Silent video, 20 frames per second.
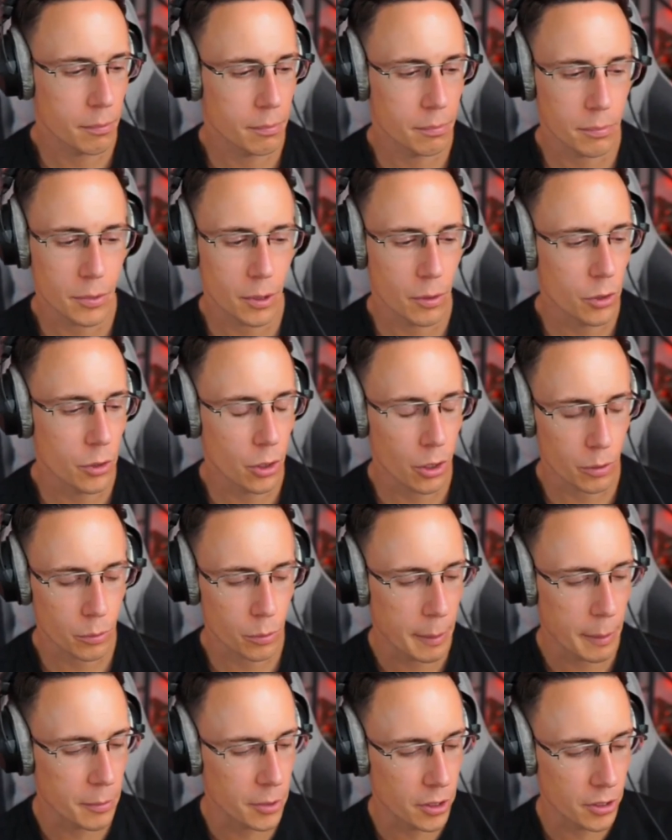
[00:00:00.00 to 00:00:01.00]
kind of knocked
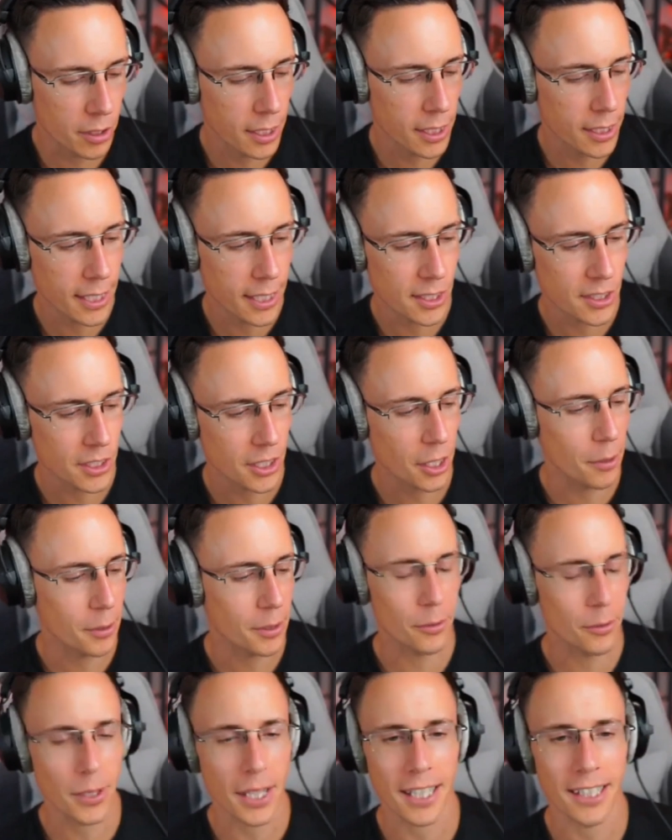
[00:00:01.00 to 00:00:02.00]
web design and SEO
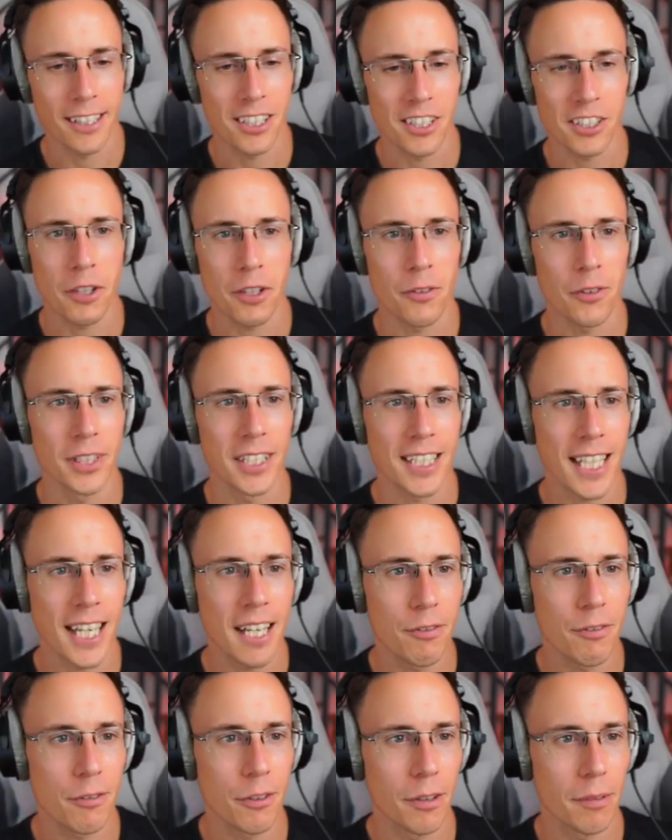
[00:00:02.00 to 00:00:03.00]
and all that kind of stuff on its
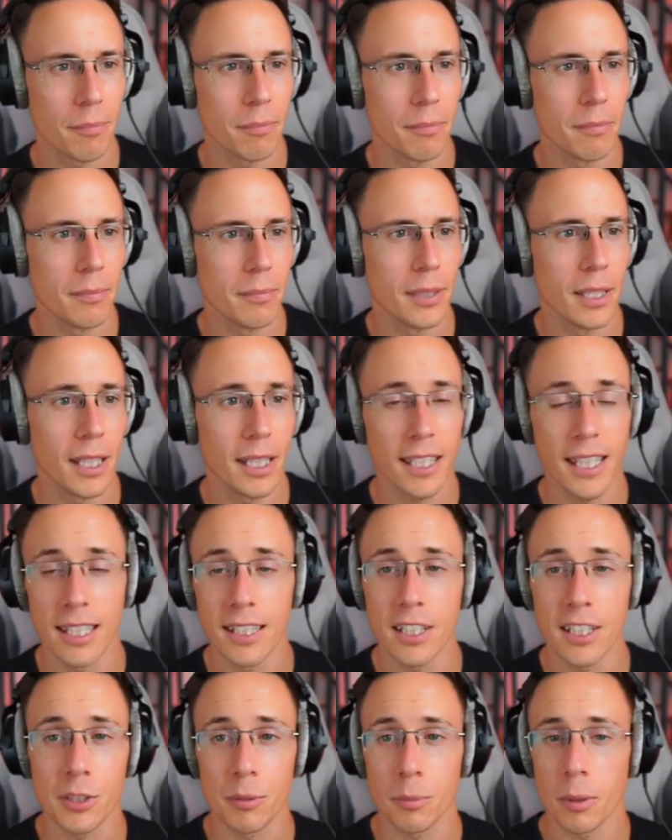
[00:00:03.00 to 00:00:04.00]
head for, again,
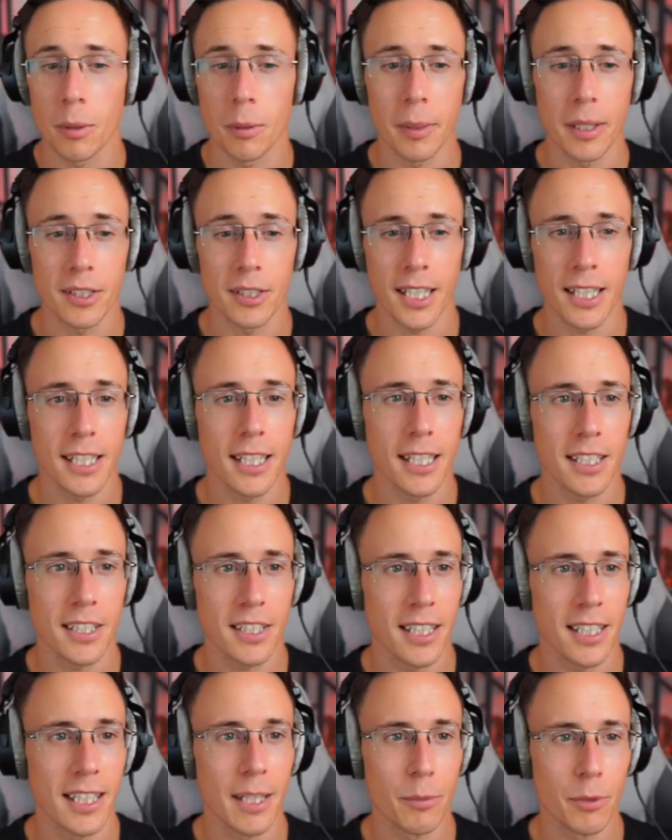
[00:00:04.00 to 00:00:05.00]
this is probably about 10
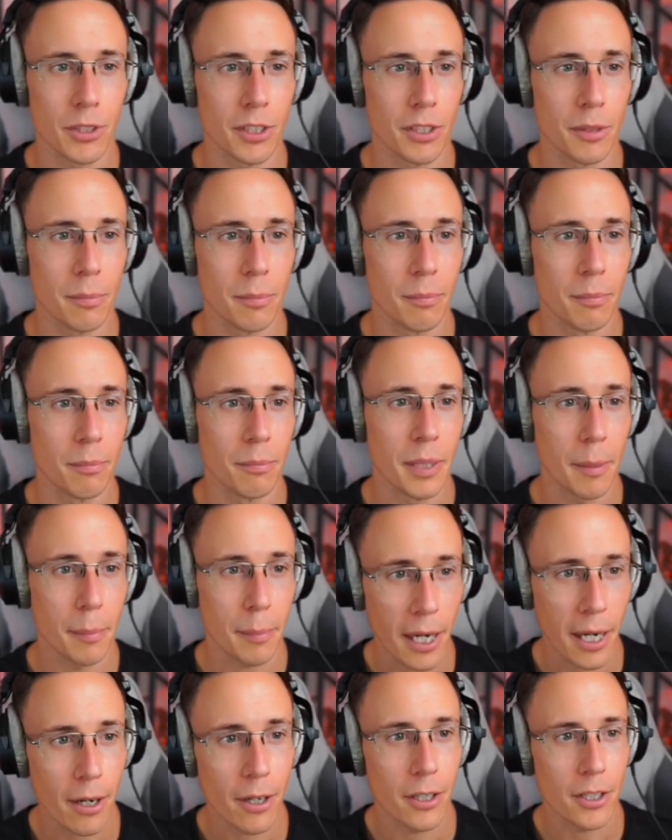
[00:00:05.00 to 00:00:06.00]
years, and then was going to be a
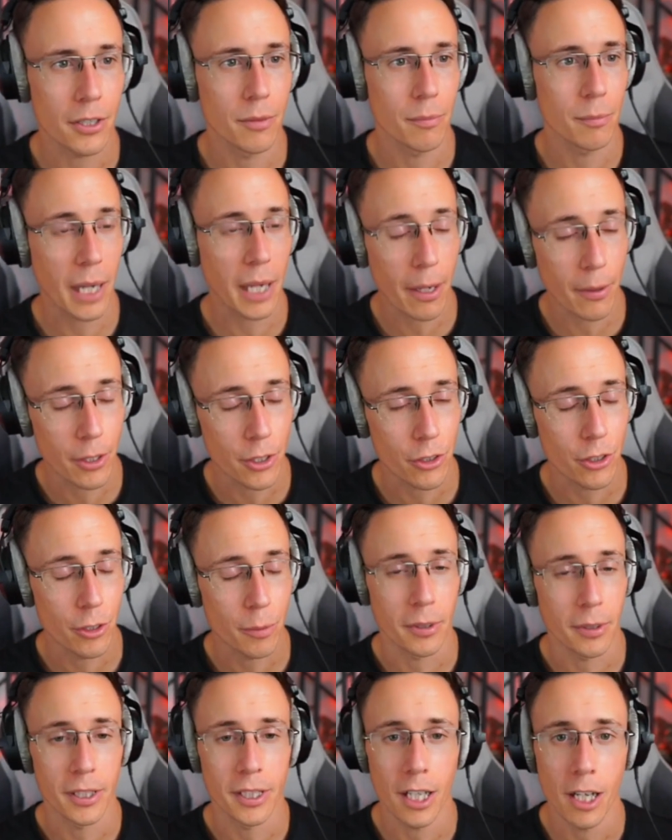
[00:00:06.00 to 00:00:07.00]

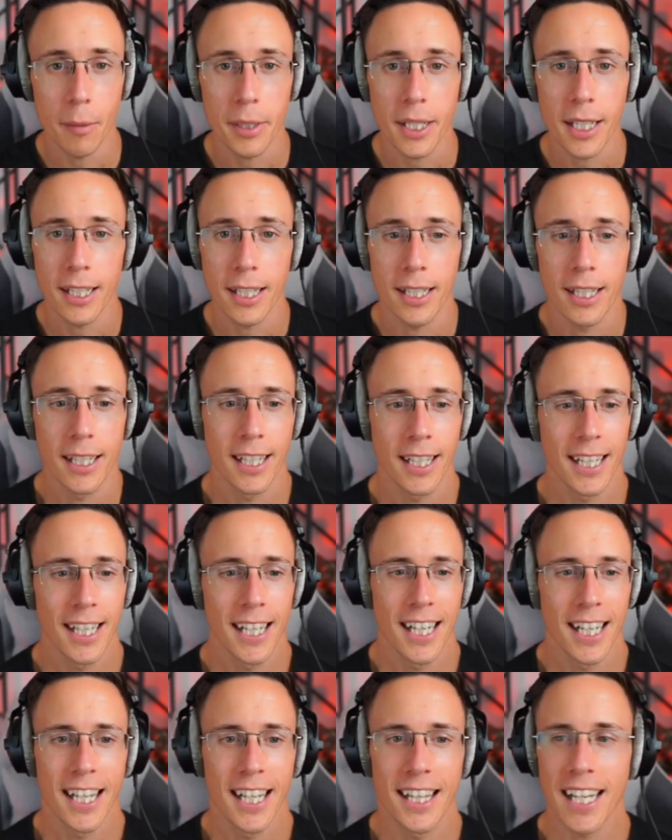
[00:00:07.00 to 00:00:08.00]
paratrooper in the army.
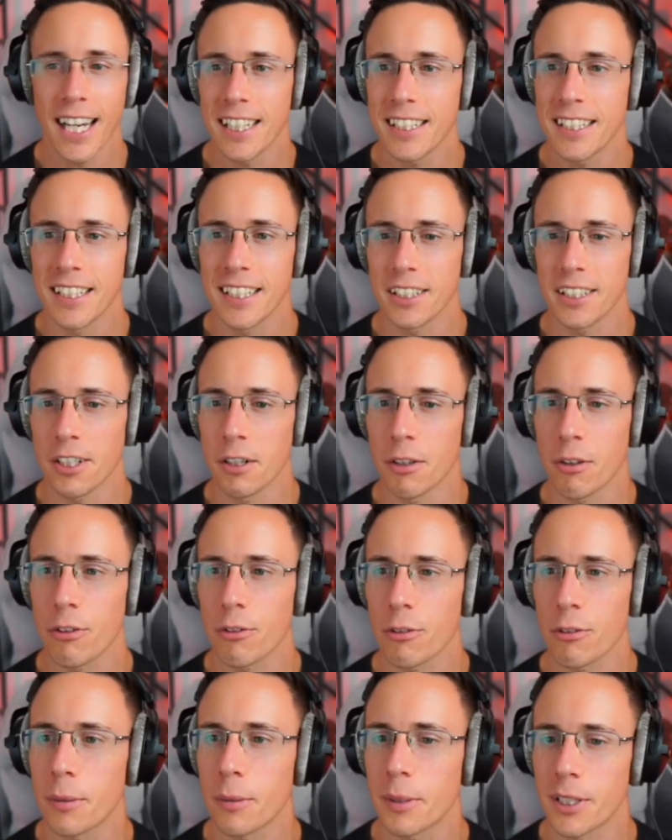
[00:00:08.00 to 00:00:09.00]
That didn't go
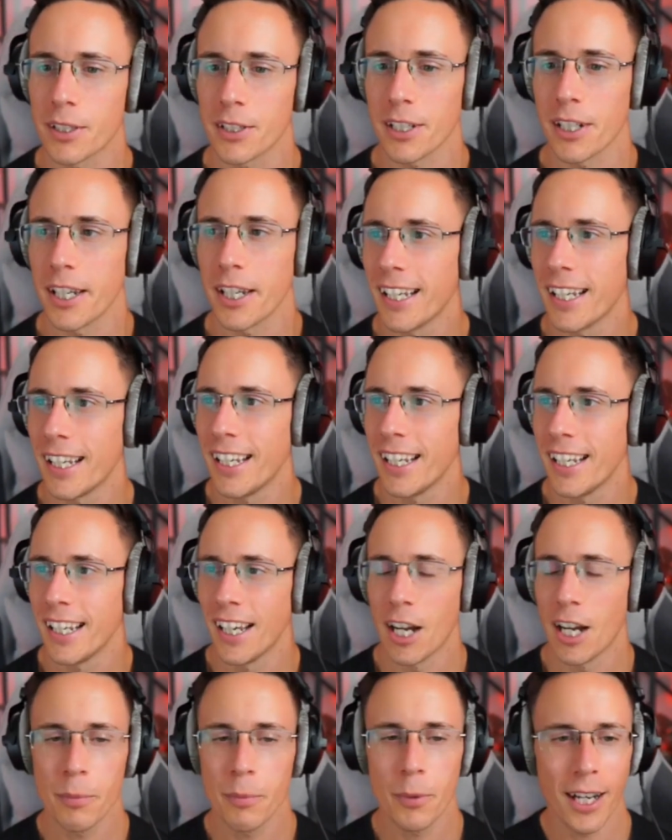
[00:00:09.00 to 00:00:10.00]
through because I
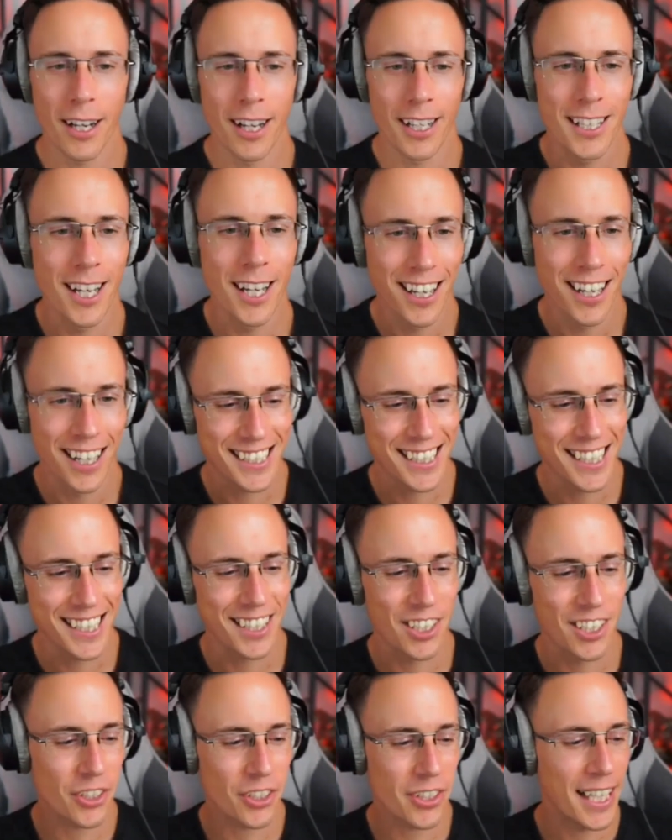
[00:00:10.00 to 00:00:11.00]

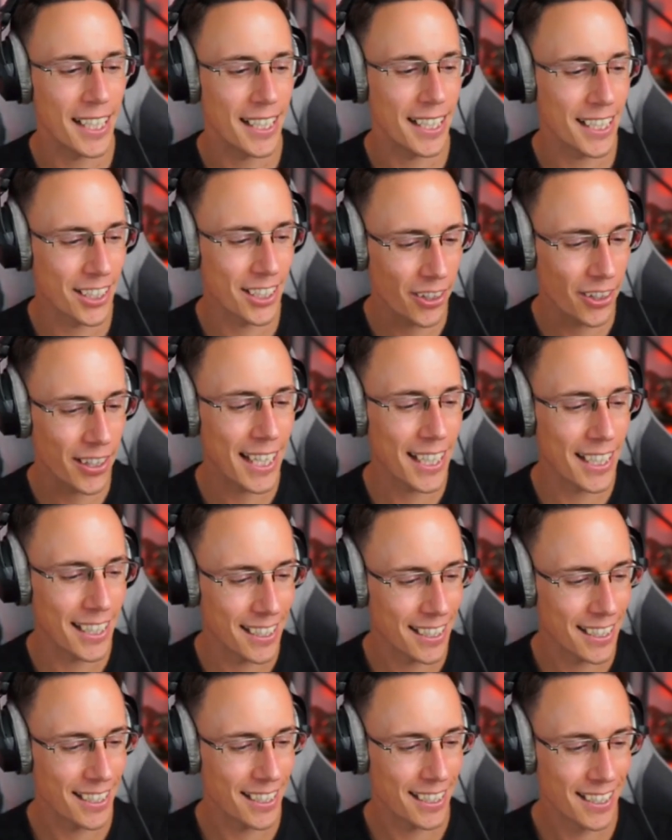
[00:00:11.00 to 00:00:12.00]
did the training, got
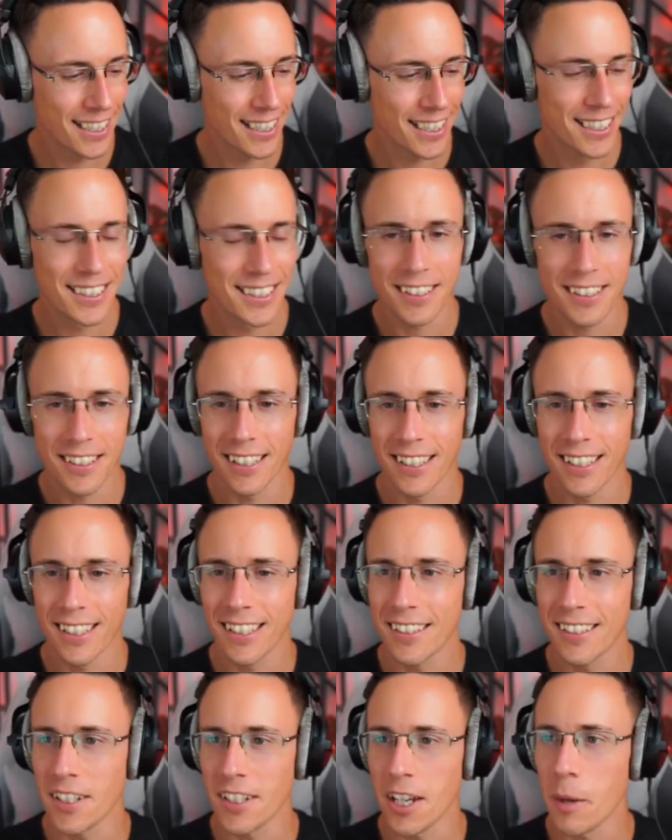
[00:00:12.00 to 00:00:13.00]
in
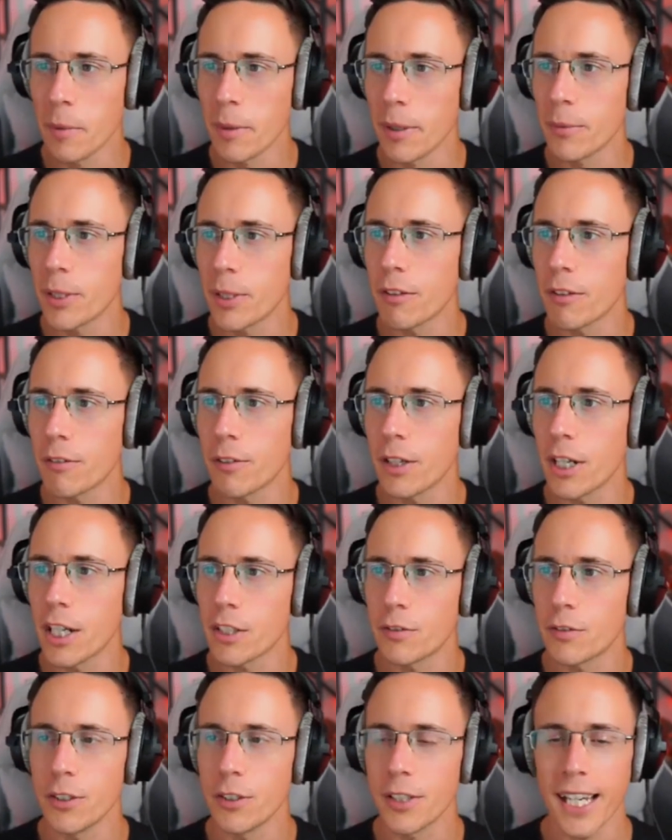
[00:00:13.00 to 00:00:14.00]
to the army. Within the
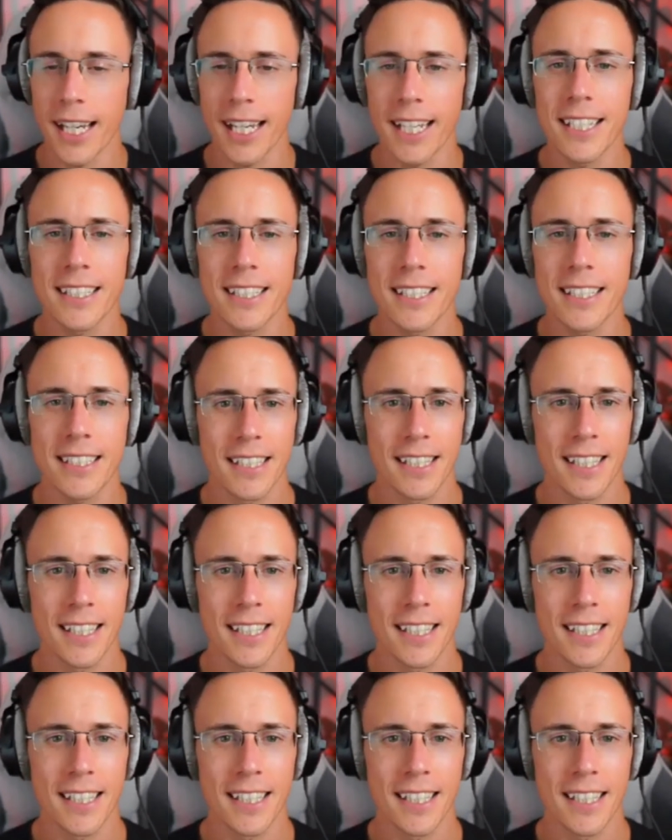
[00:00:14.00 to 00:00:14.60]
first few days,